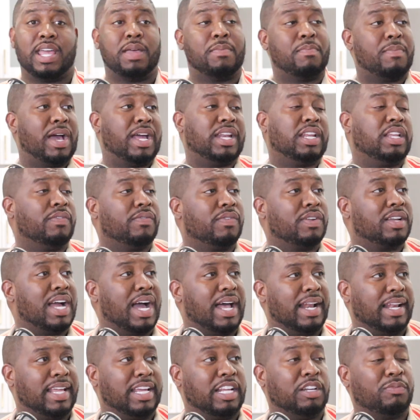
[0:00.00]
they might even
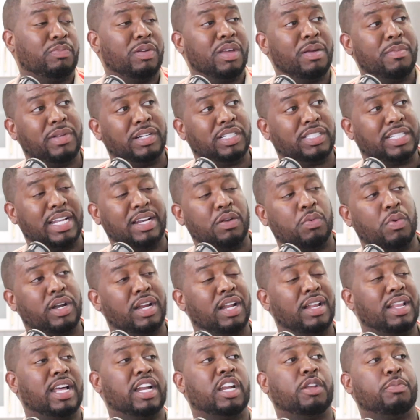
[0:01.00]
got late payments. And what
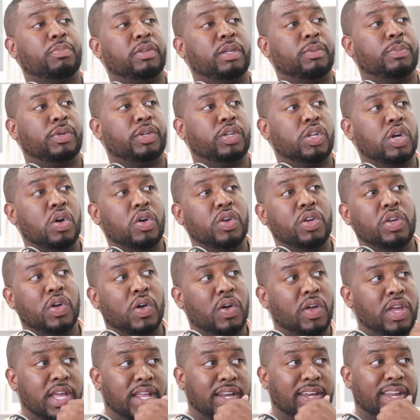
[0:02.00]
a lot of people don't
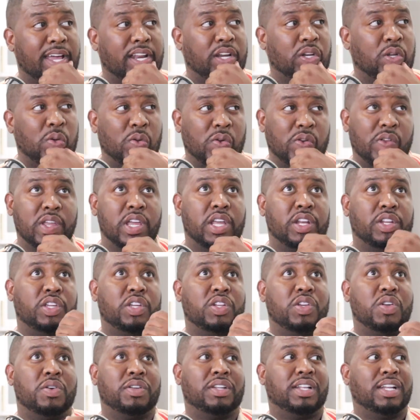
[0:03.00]
know, that dude, do
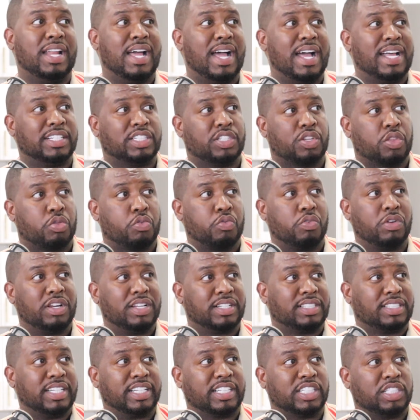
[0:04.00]
you know in the last 3
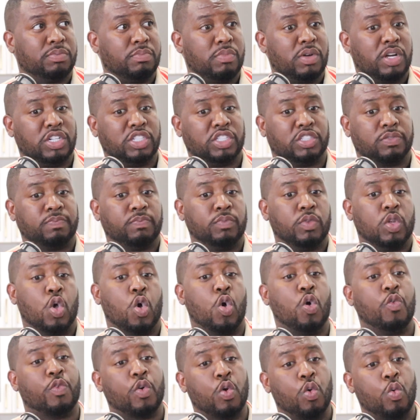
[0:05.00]
to 6 months,
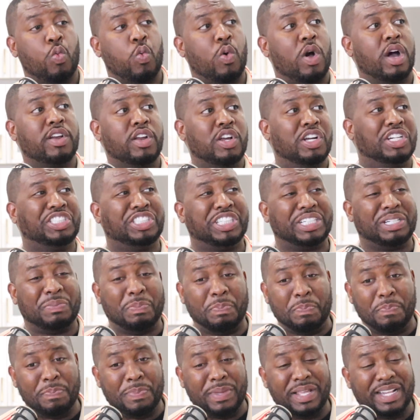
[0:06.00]
over 100
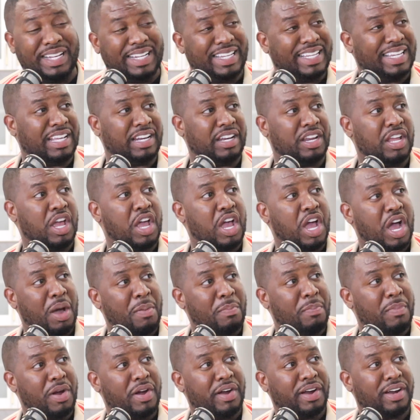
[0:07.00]
million
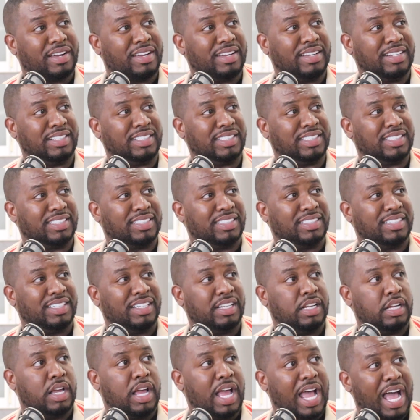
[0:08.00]
Americans
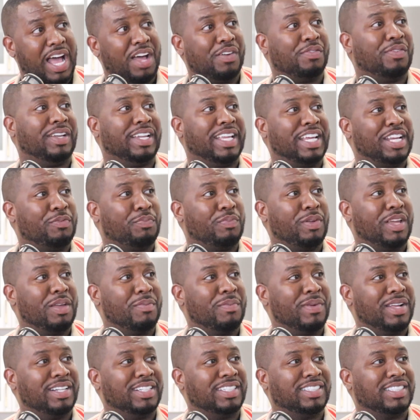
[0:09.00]
have late
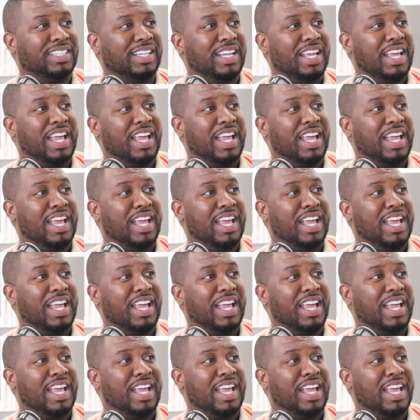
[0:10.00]
payments?